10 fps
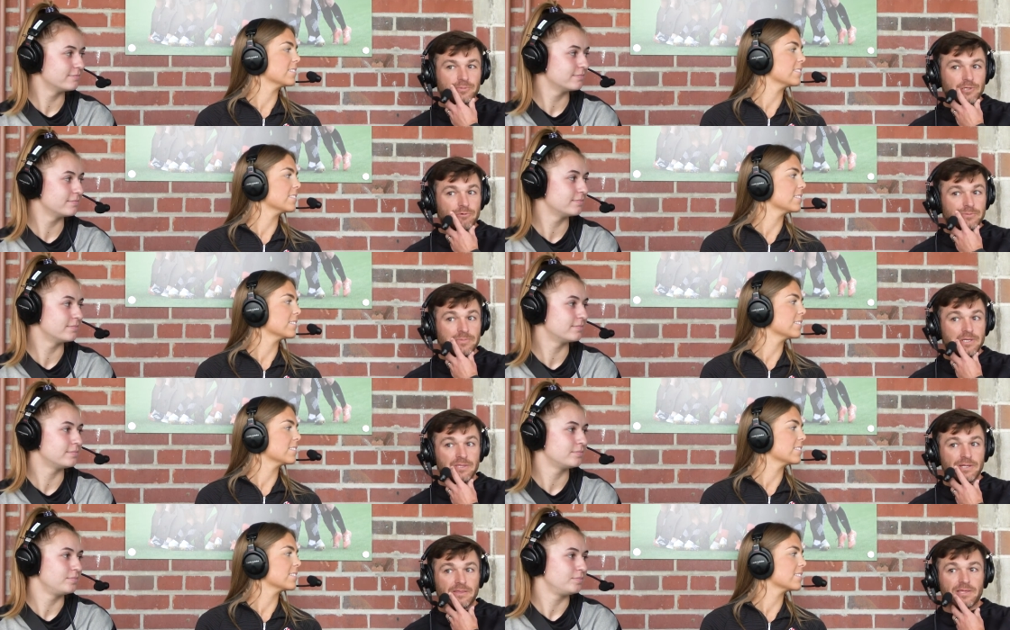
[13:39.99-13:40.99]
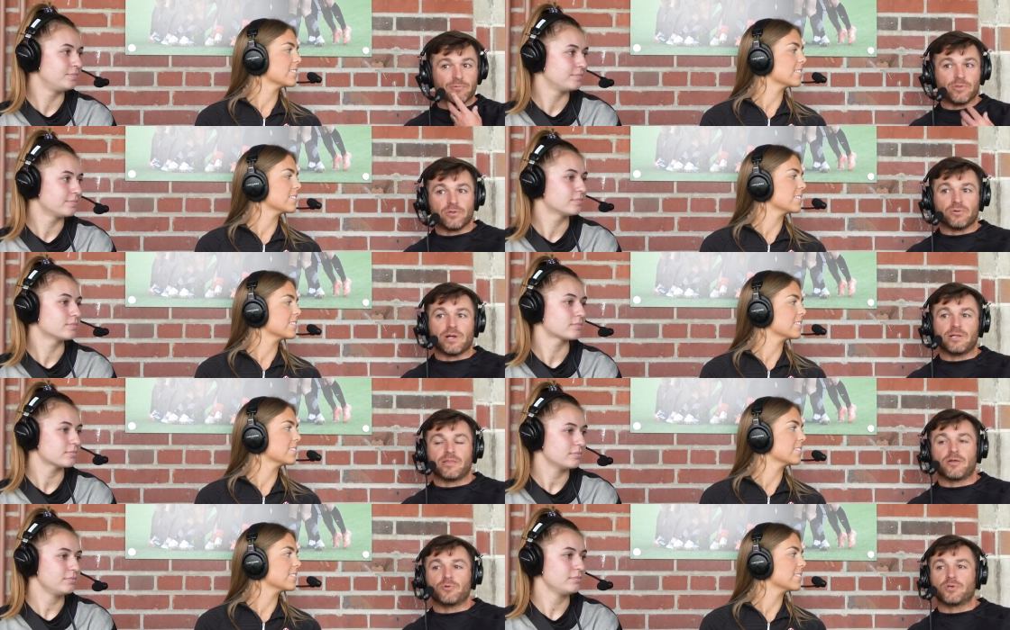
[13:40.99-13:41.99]
Speaker 1: has always been that I think when they're ready, I
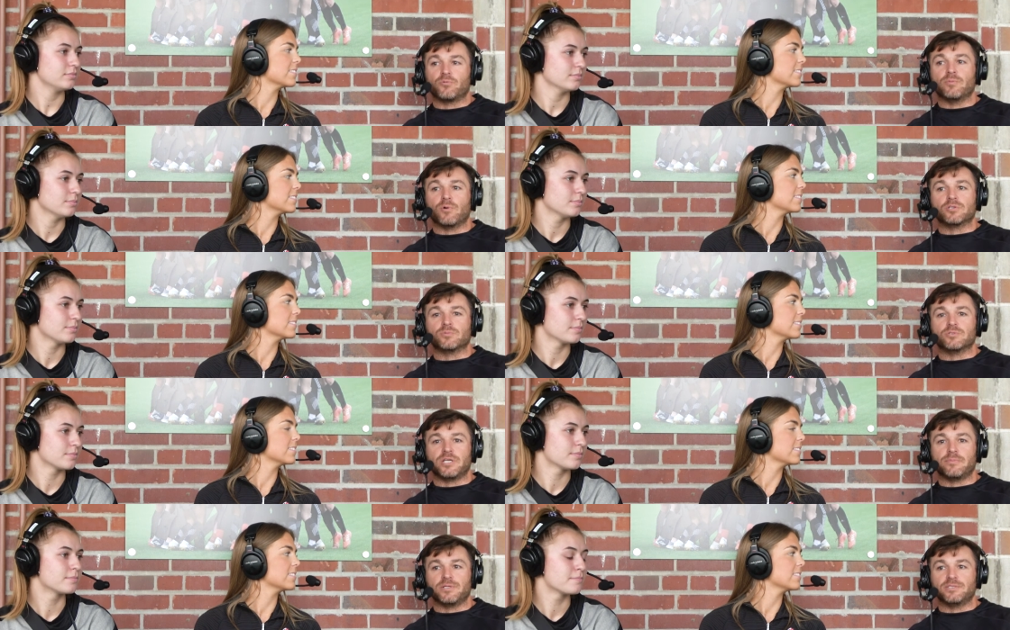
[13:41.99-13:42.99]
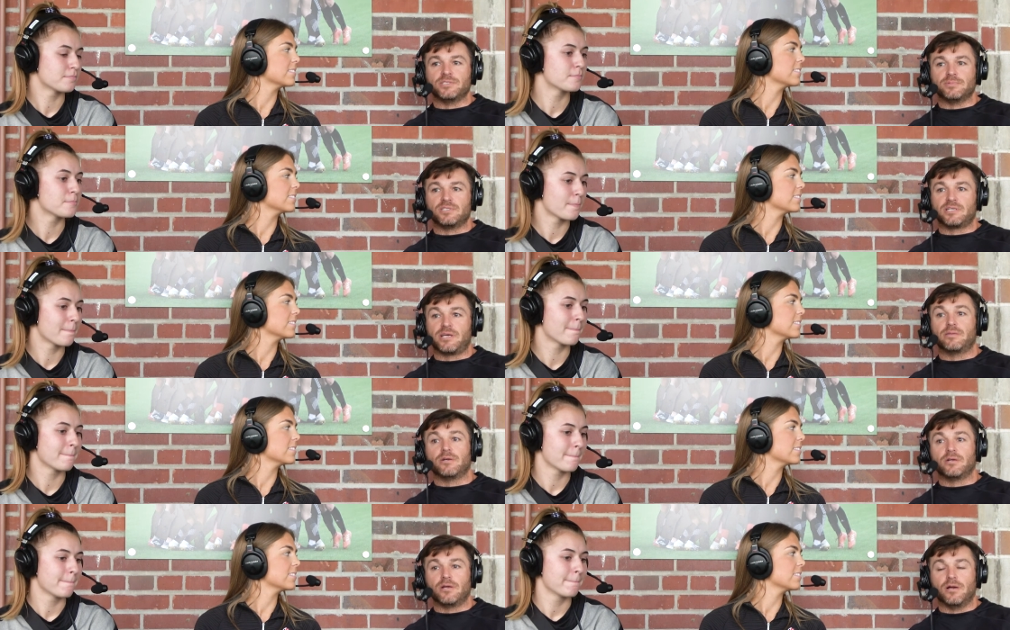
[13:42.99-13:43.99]
thought we could win multiple championships together.
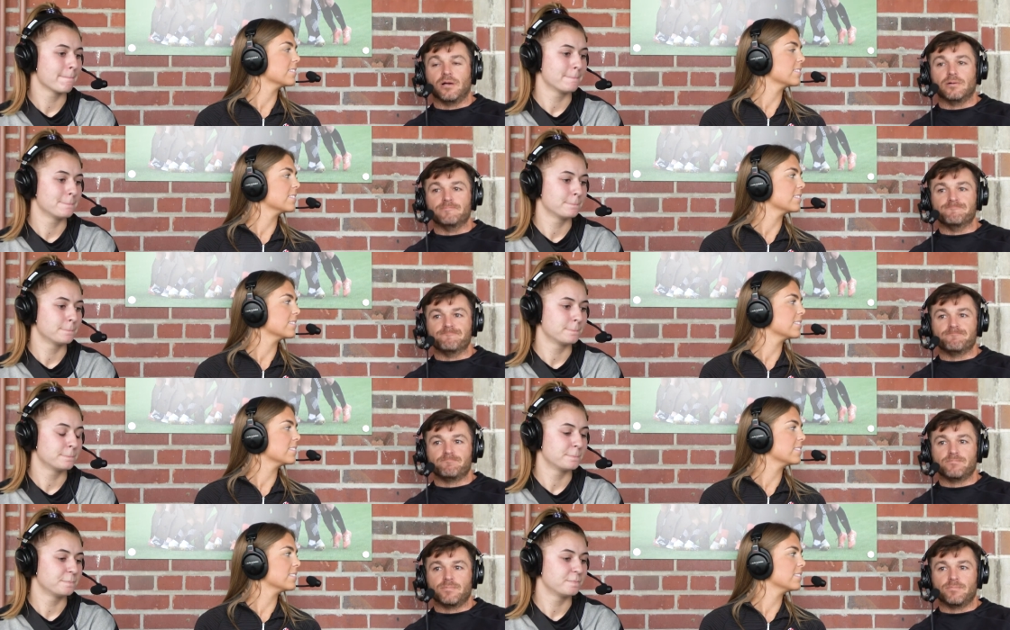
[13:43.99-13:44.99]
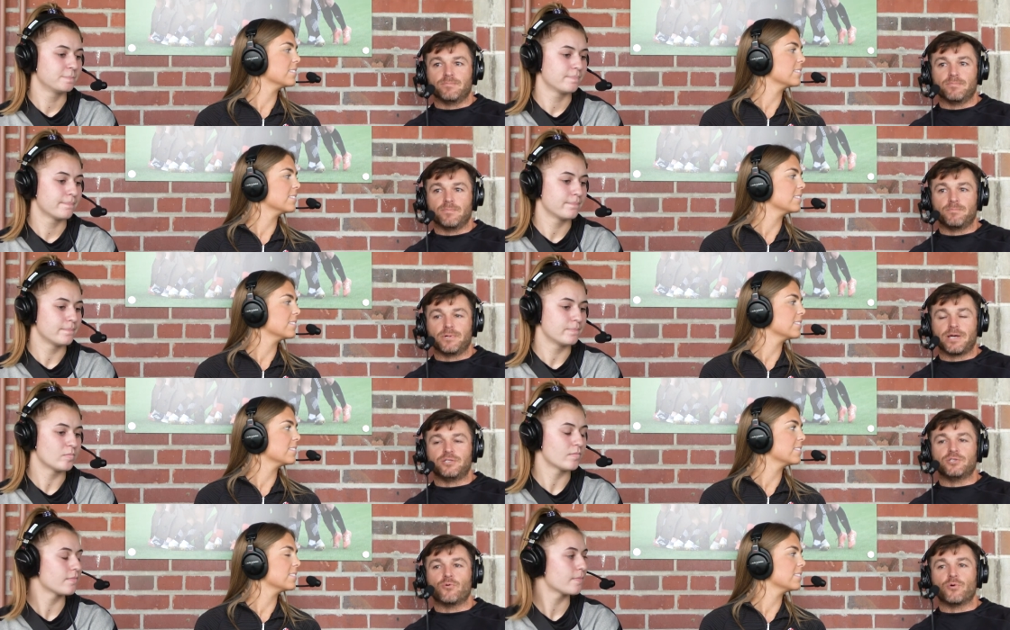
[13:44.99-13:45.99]
But I
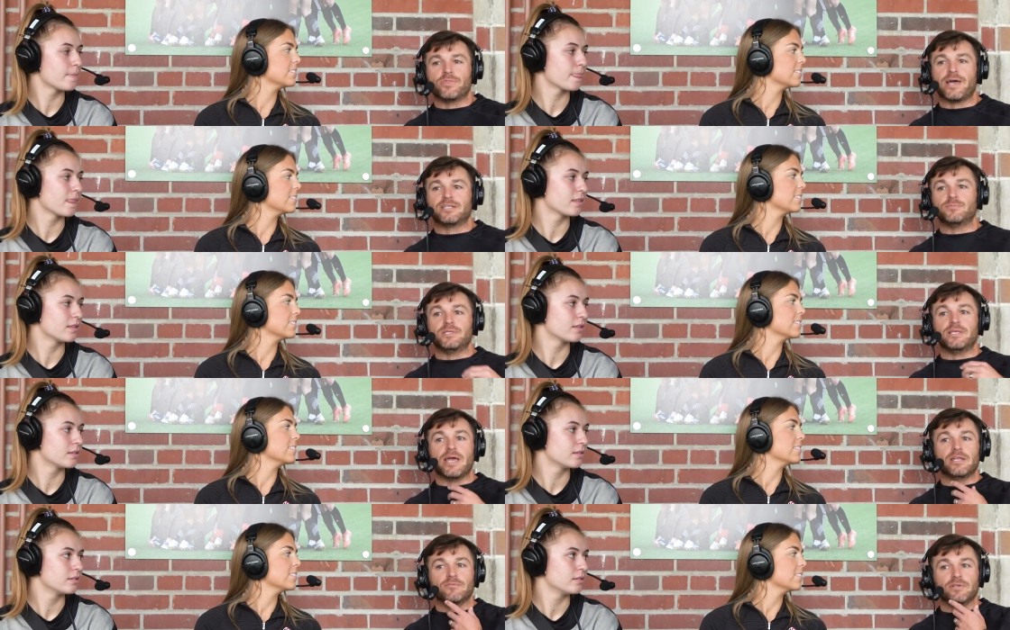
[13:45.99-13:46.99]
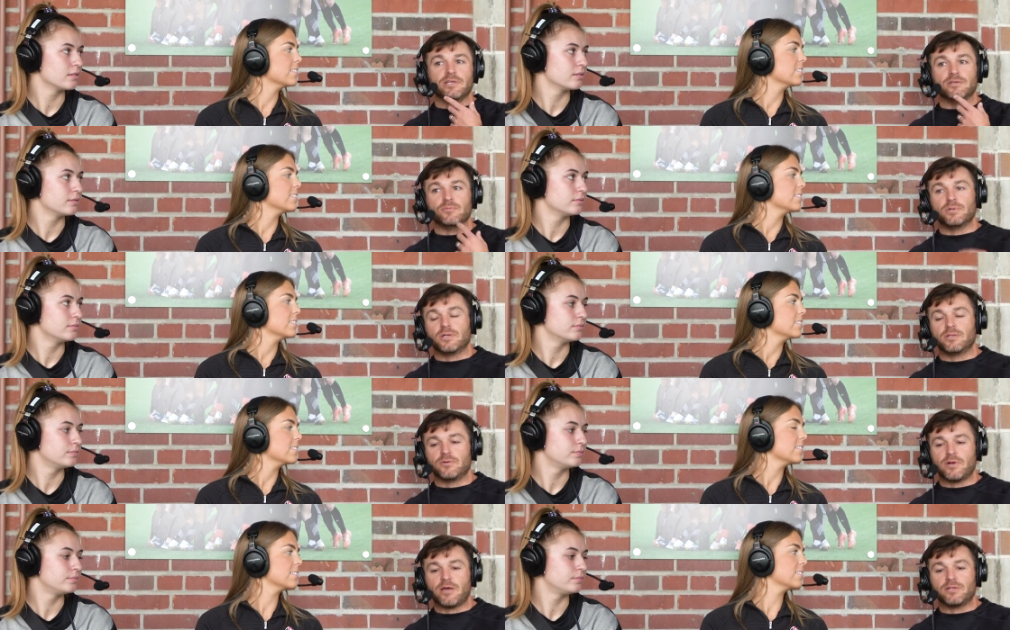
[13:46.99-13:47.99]
don't want that to be the end of it either. But
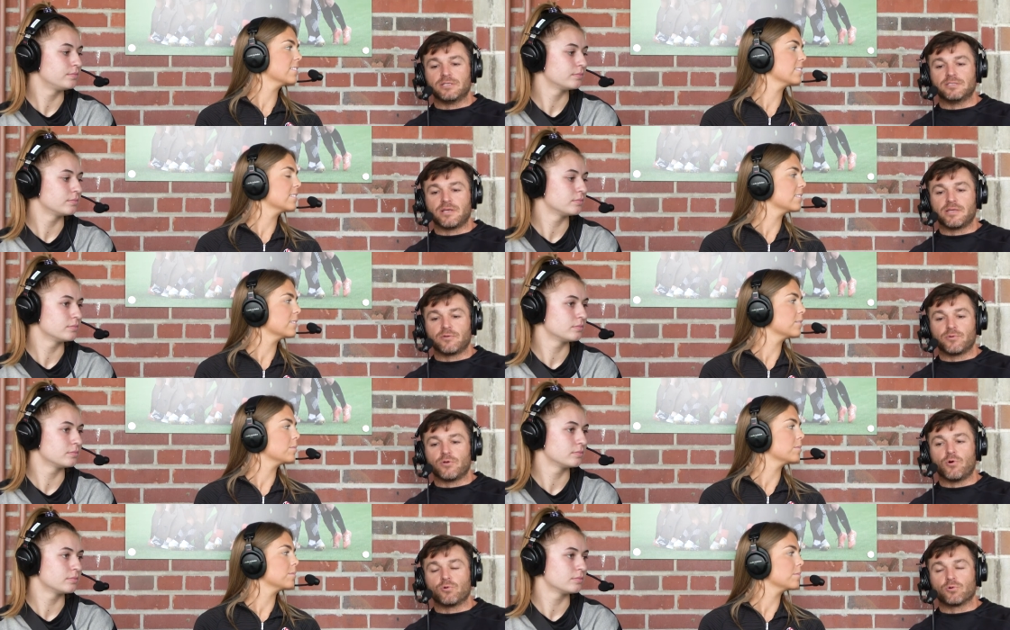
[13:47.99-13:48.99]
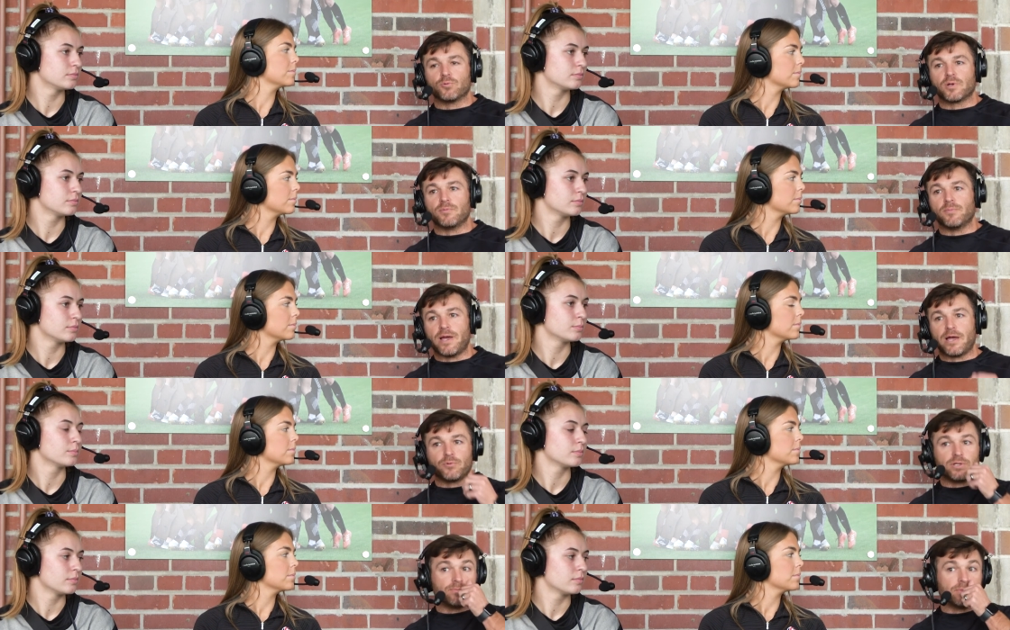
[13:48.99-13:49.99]
the reality is, I think with the whole group coming back,
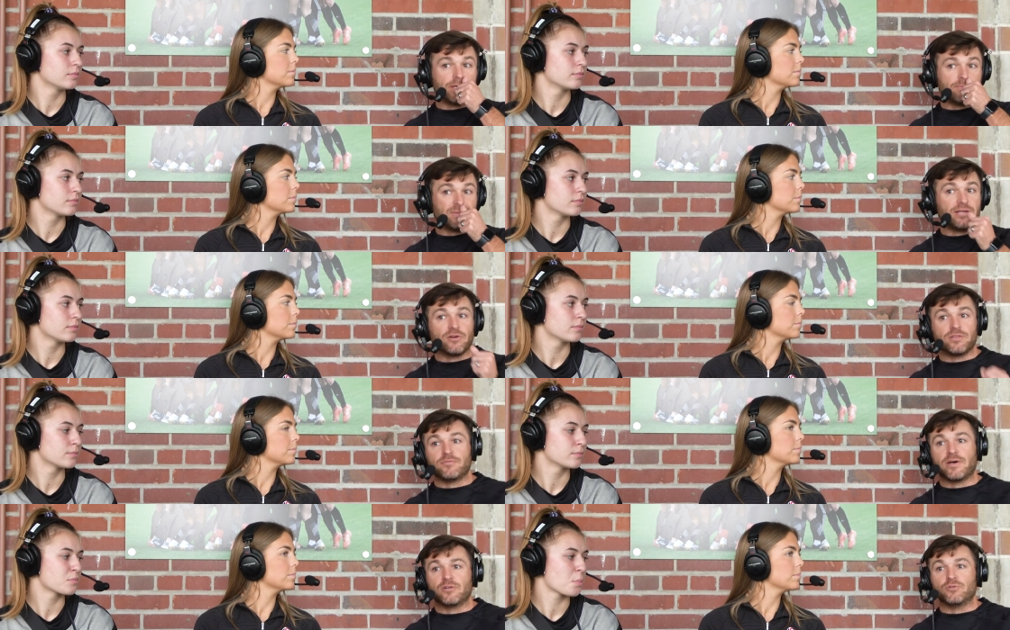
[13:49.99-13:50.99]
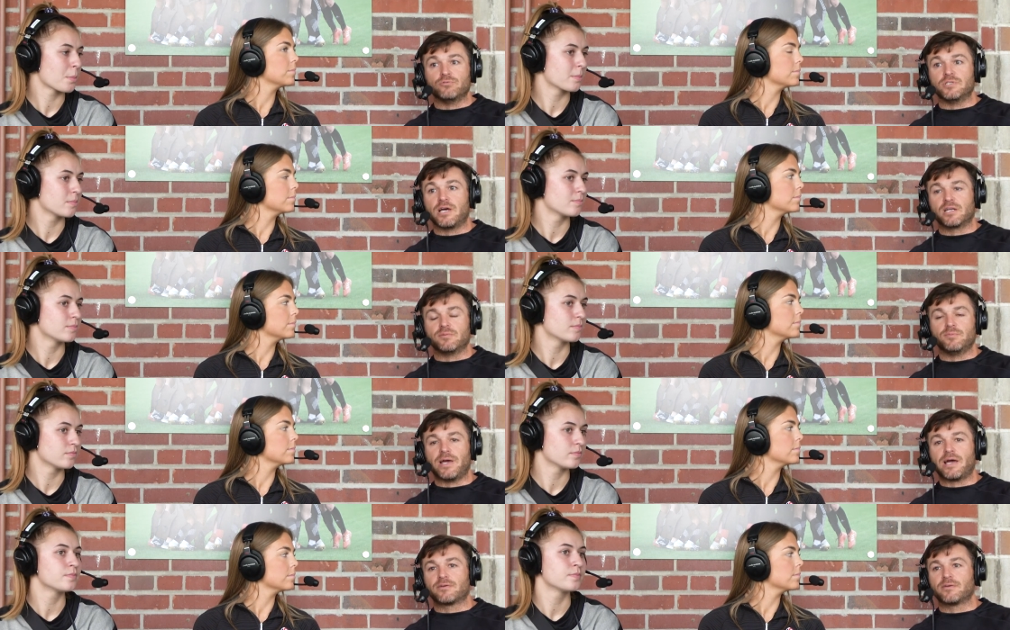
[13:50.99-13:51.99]
we didn't play a player in the final who's not going to be
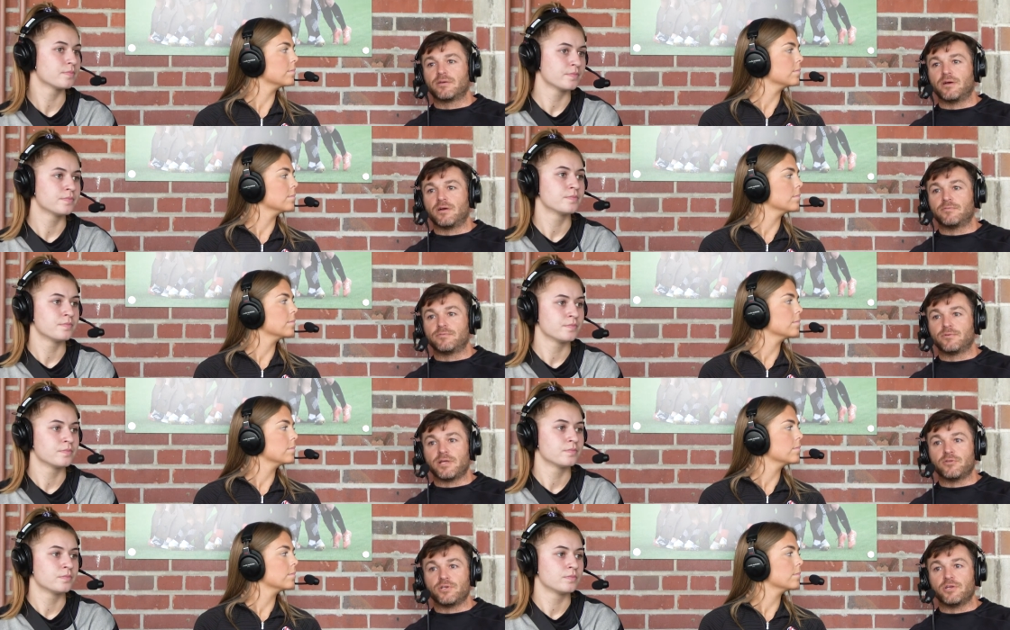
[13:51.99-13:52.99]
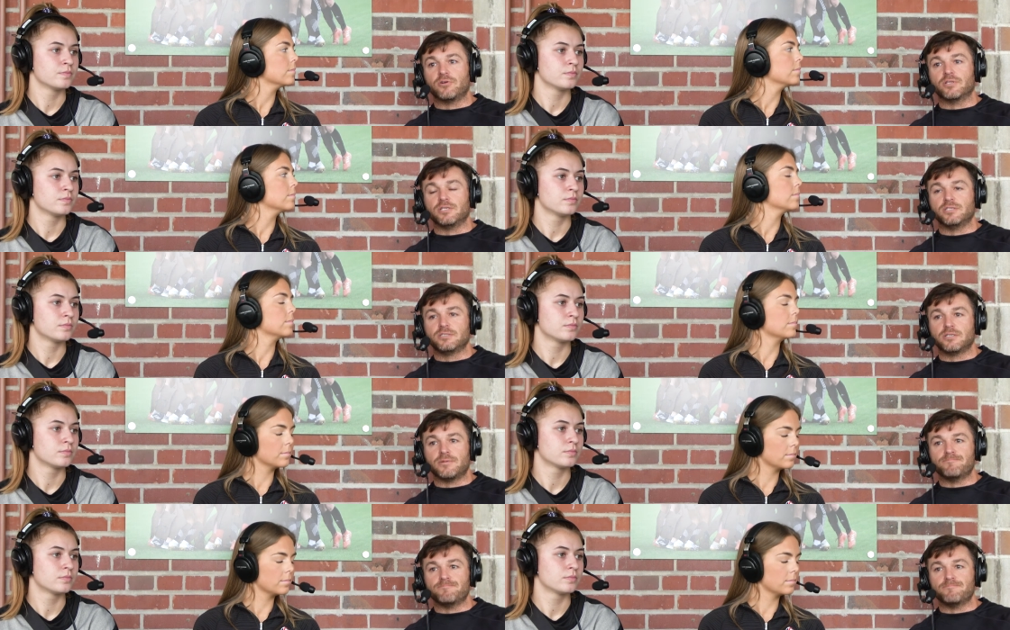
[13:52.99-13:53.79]
back for another year at least.